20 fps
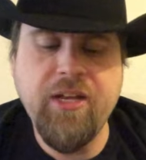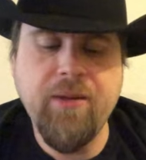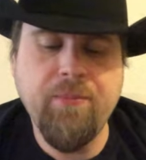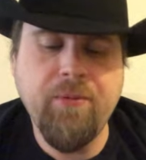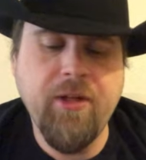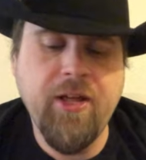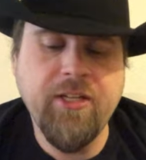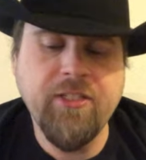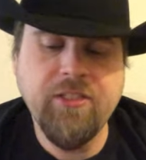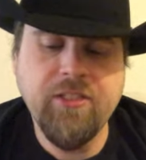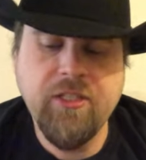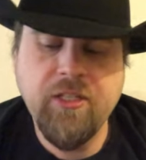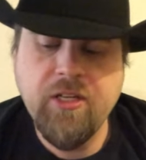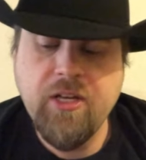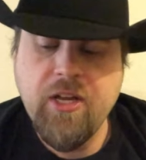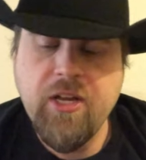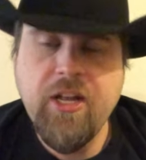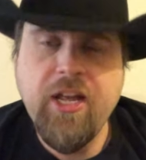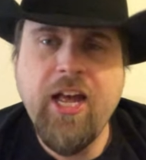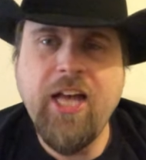he plays,
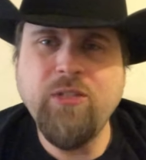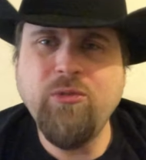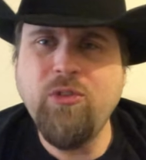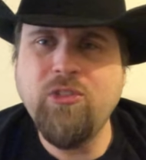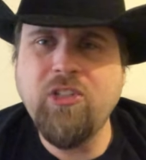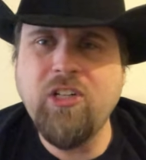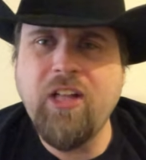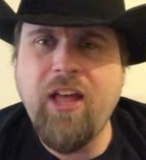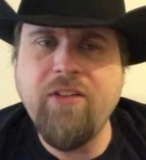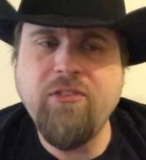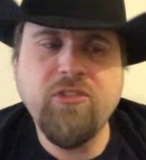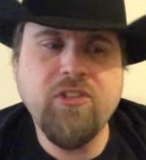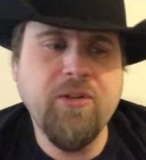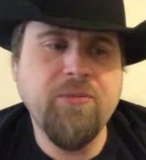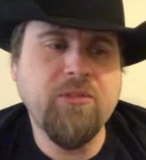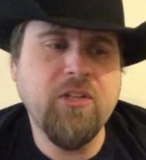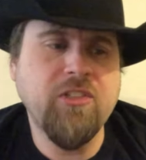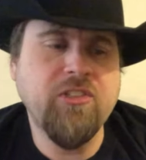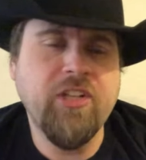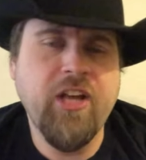as well as our live
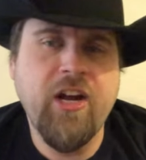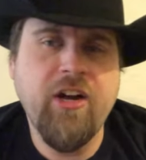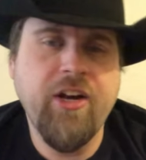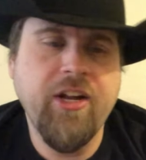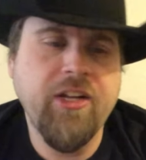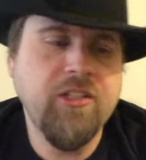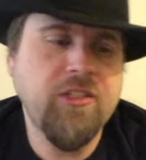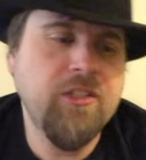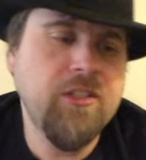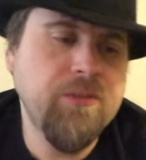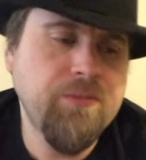streams on Saturdays.